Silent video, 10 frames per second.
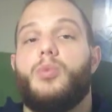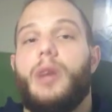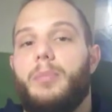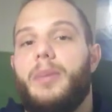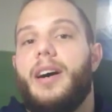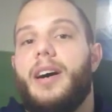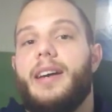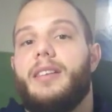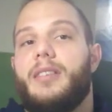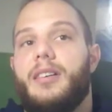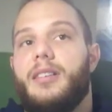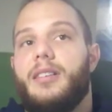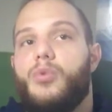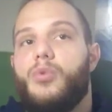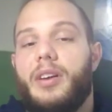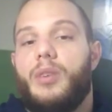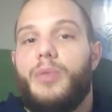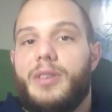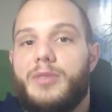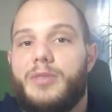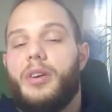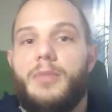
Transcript: as well by working with